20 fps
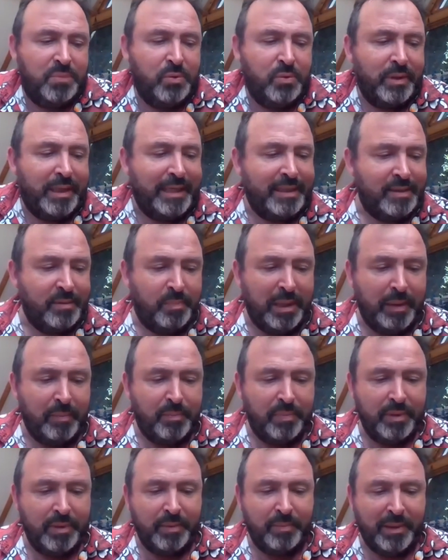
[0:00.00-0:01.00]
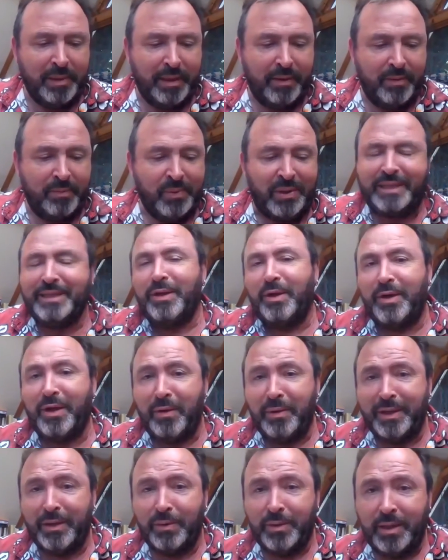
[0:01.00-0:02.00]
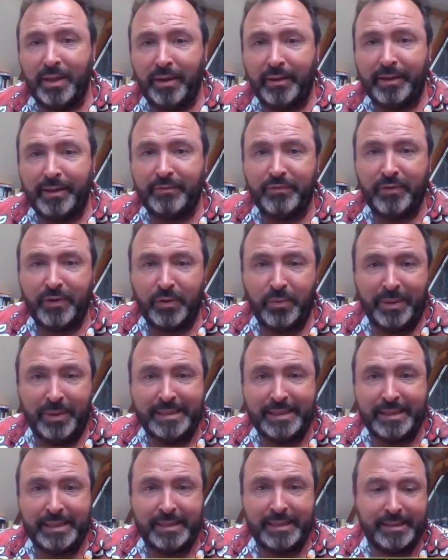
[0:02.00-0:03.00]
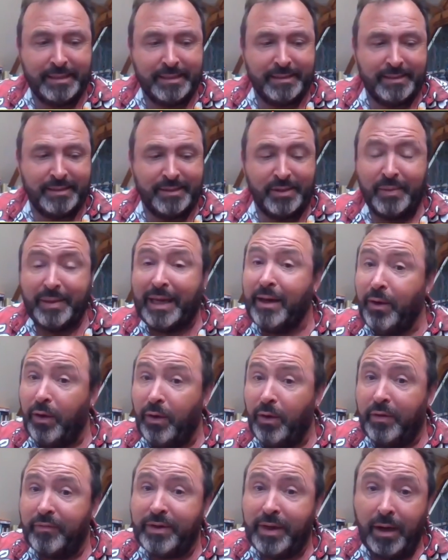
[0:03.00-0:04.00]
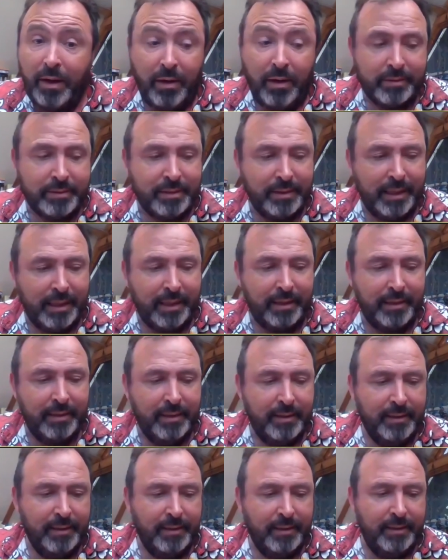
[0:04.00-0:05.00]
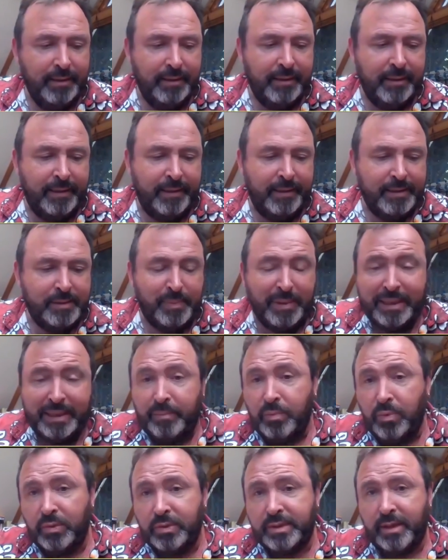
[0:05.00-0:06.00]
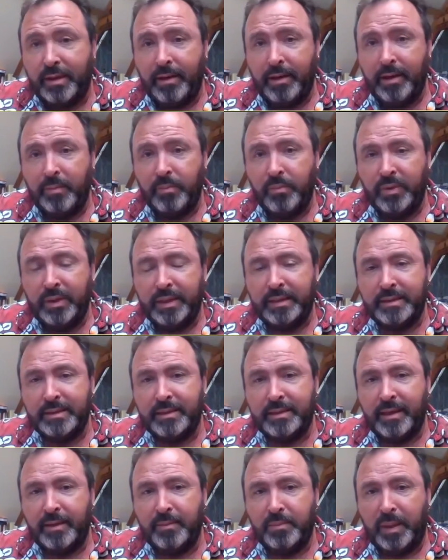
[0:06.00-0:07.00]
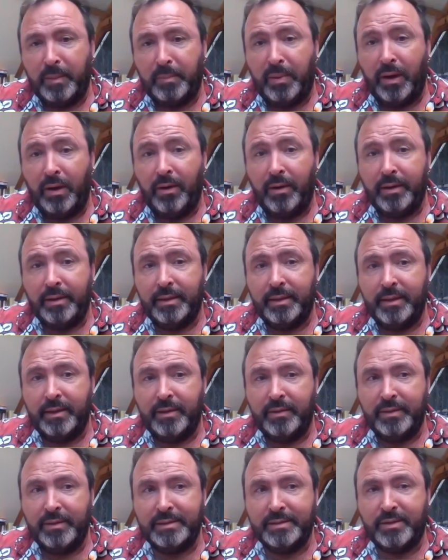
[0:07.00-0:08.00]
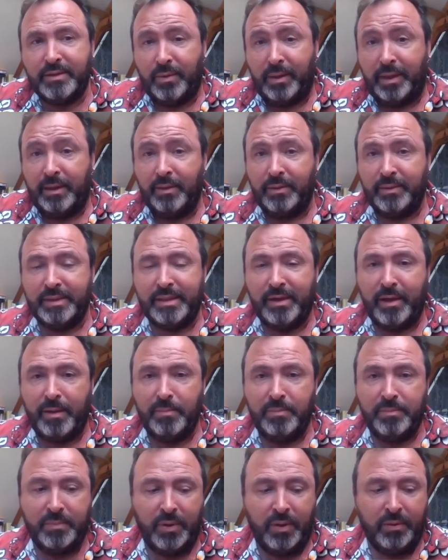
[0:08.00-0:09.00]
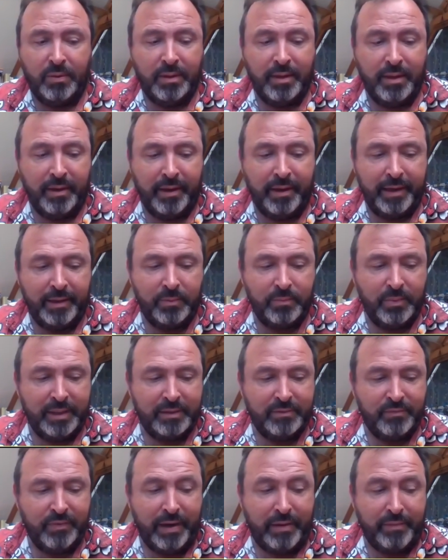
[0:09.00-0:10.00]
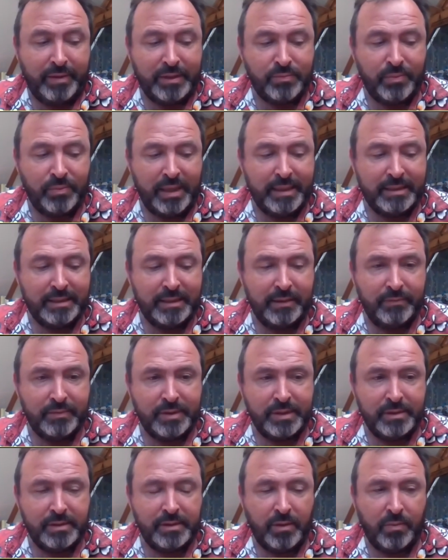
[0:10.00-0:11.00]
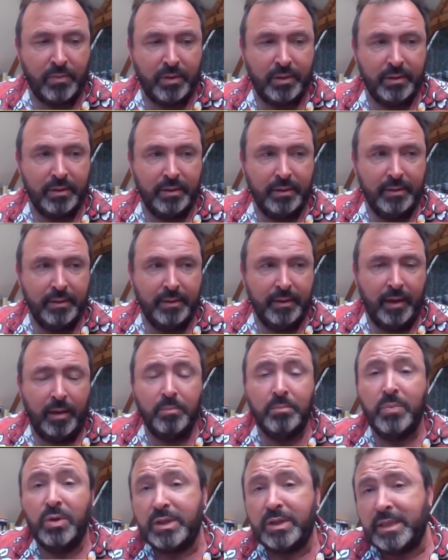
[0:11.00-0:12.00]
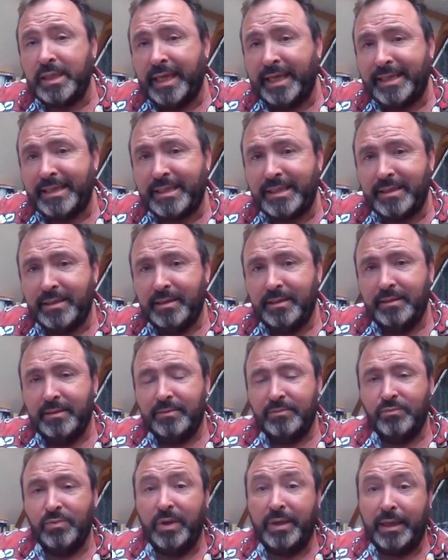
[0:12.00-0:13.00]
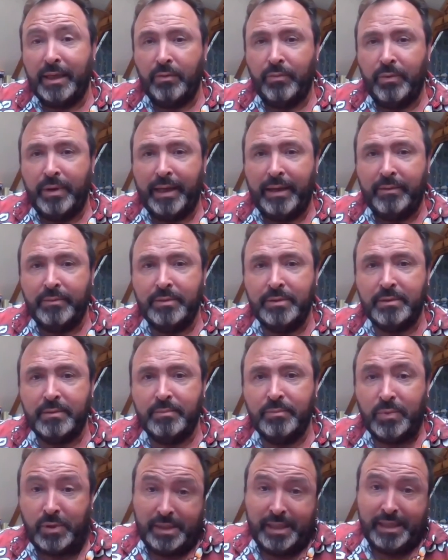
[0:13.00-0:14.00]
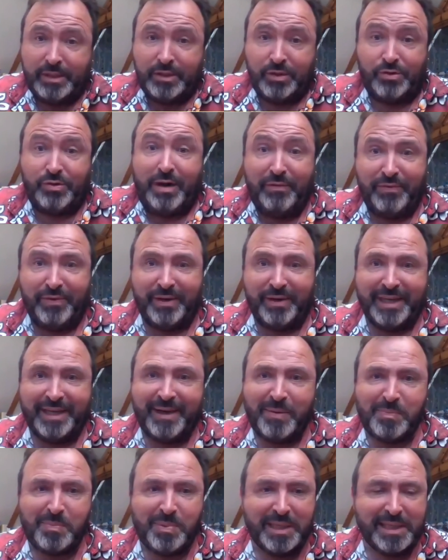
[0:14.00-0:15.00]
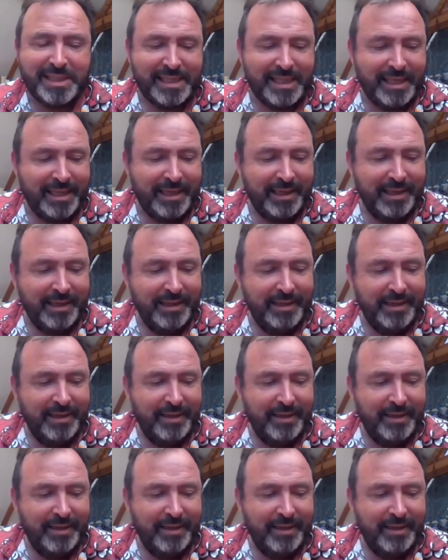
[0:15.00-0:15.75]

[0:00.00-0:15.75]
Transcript: talking to people about, going online for quizzes and doing a lot of gardening, spending more time with my partner and quite a long time online with various relatives and so on, and much less running around, much less traveling, obviously.